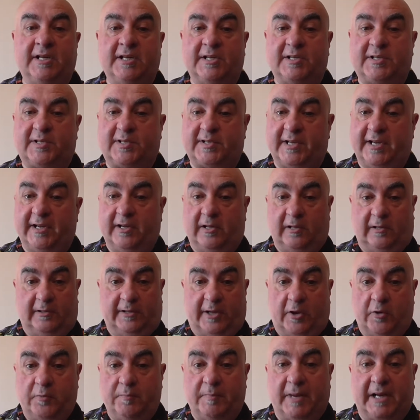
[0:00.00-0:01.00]
single
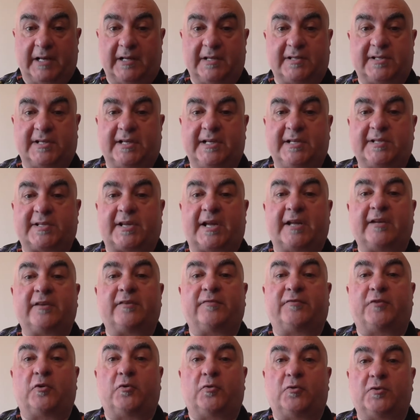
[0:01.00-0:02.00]
note melodies, and
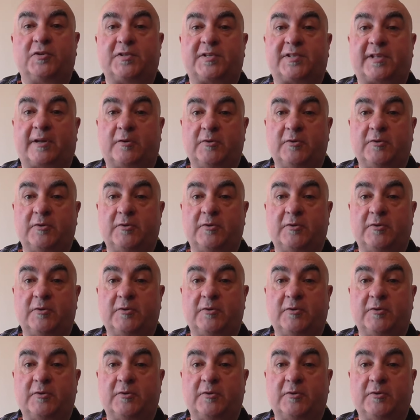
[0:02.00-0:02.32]
of course